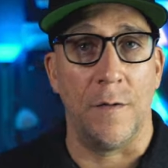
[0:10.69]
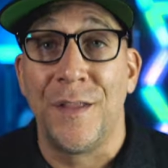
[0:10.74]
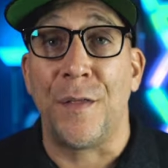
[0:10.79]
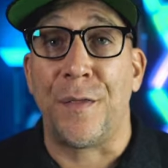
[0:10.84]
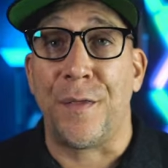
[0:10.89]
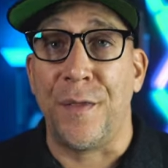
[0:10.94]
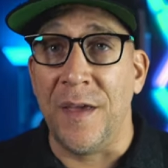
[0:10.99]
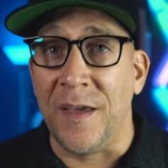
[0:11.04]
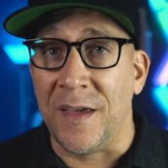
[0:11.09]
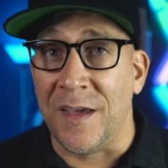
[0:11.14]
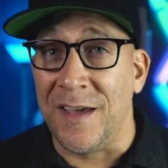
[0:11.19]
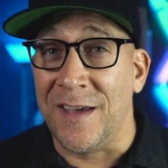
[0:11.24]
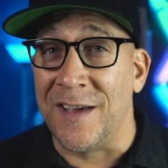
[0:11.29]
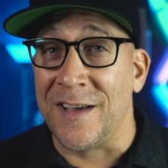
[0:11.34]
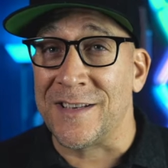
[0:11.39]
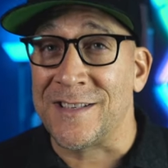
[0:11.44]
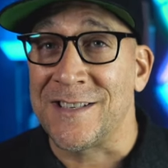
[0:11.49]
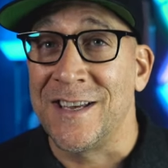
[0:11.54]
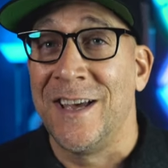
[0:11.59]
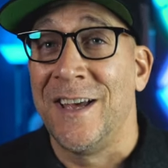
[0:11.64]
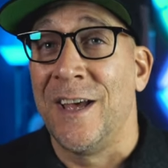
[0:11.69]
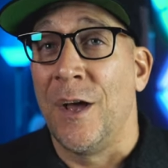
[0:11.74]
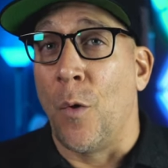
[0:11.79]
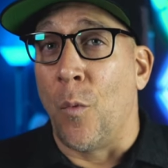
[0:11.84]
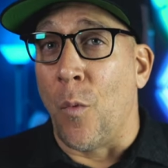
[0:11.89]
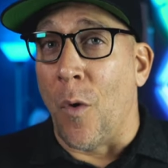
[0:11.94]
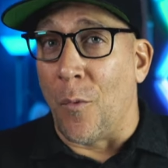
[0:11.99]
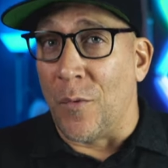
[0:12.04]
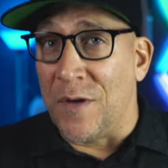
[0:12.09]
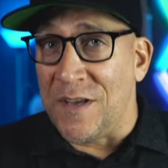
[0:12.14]
The thing is,
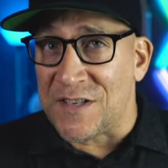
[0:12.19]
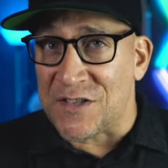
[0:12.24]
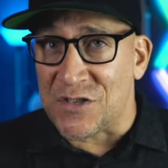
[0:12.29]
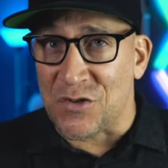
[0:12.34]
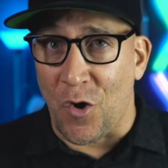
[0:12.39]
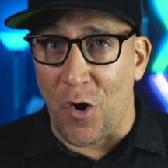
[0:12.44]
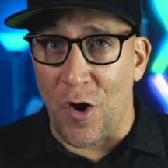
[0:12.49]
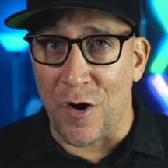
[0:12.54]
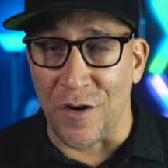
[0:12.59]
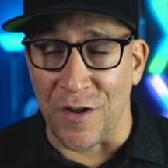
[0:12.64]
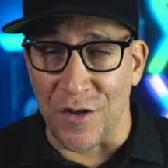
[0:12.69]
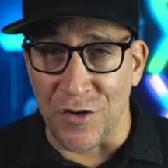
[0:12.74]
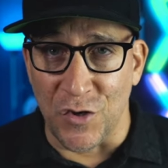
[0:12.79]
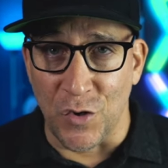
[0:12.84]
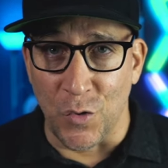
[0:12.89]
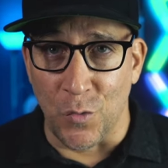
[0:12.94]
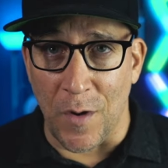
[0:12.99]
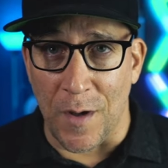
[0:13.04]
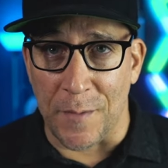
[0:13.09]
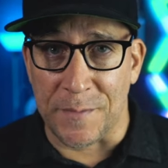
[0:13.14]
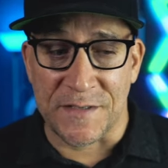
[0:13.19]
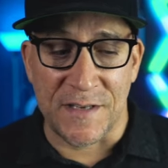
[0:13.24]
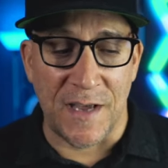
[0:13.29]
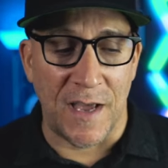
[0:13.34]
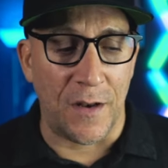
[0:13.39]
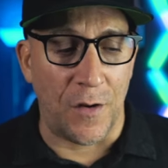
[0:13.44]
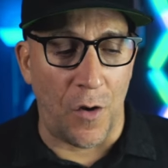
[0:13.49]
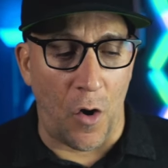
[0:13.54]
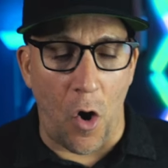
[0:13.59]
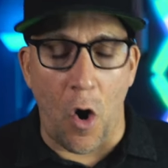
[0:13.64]
when we start a new website